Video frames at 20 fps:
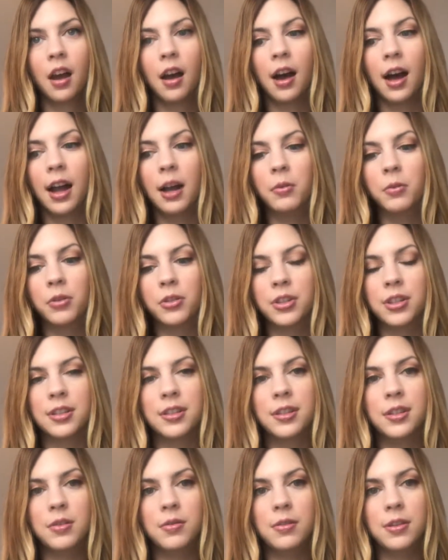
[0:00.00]
I will
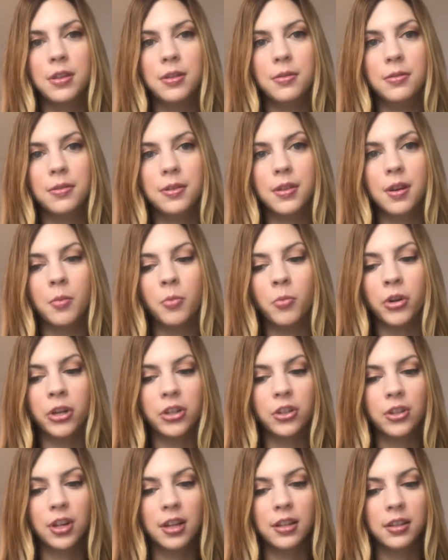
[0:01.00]
just use a
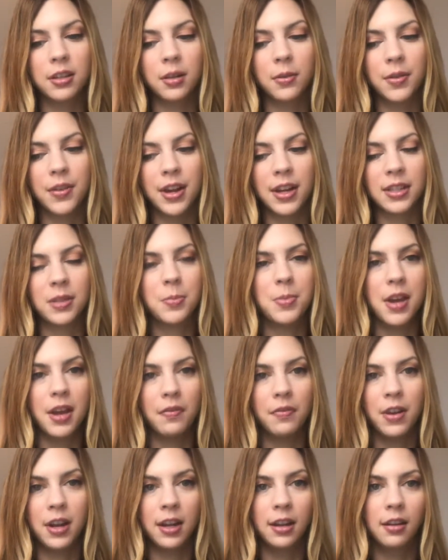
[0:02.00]
moisturizer with
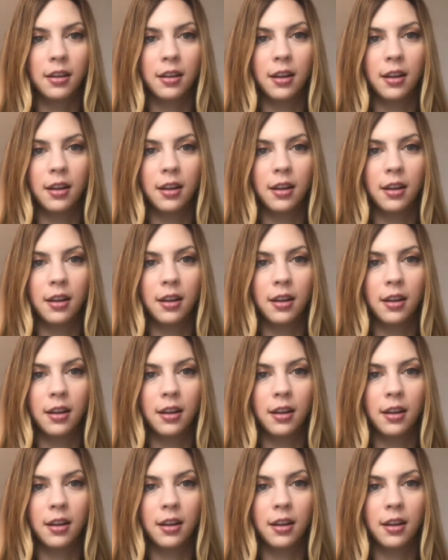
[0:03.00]
SPF in it.